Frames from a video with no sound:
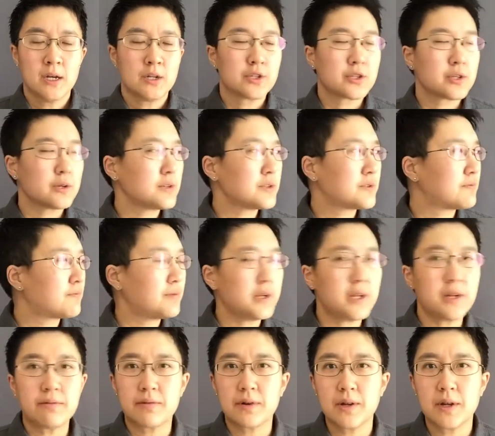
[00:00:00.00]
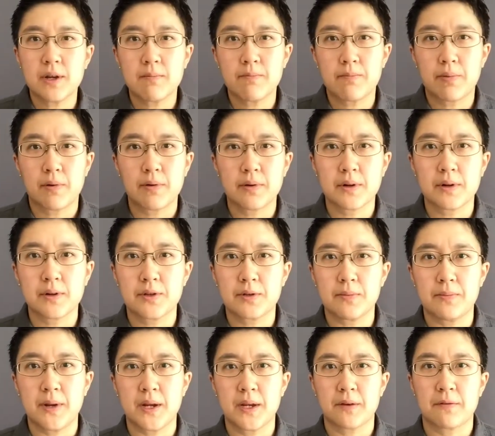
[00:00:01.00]
So it's really, really important to
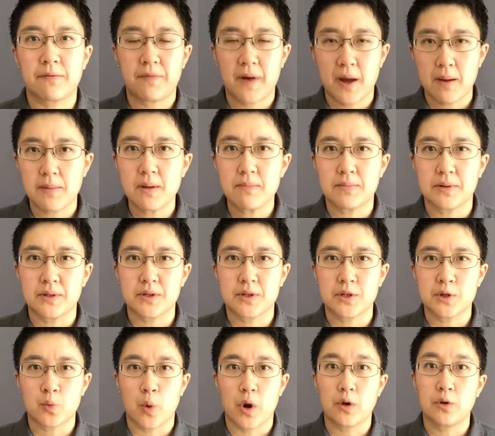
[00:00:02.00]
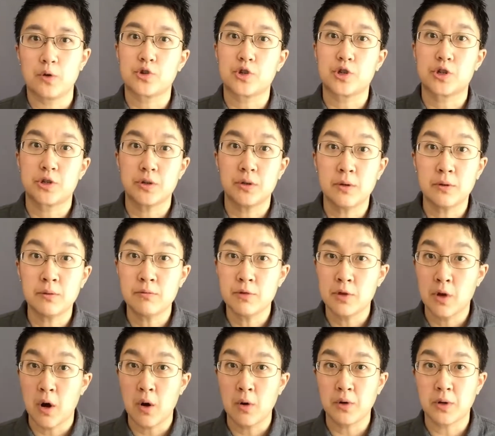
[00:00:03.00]
be in a family business where you still
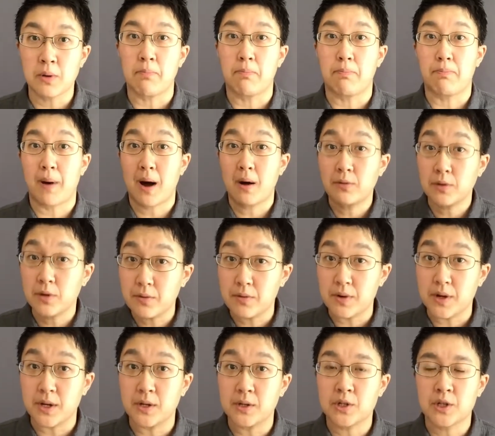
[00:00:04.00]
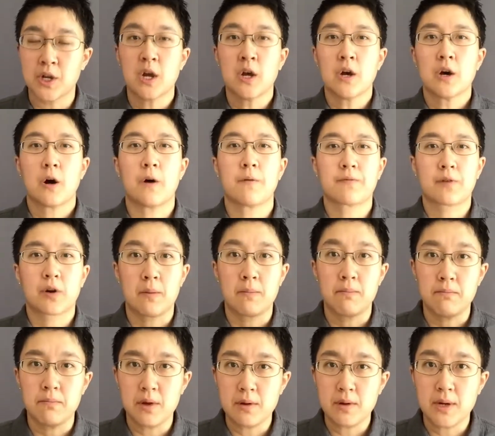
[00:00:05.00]
know the boundaries of
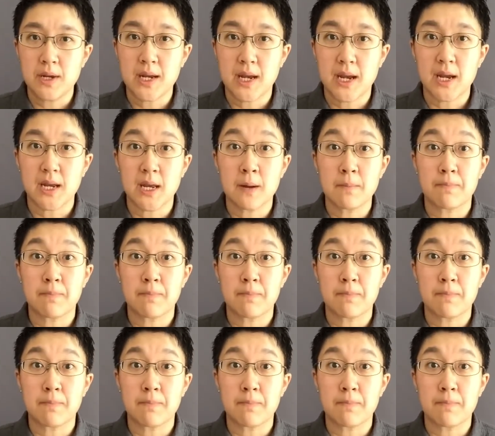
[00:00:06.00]
communicating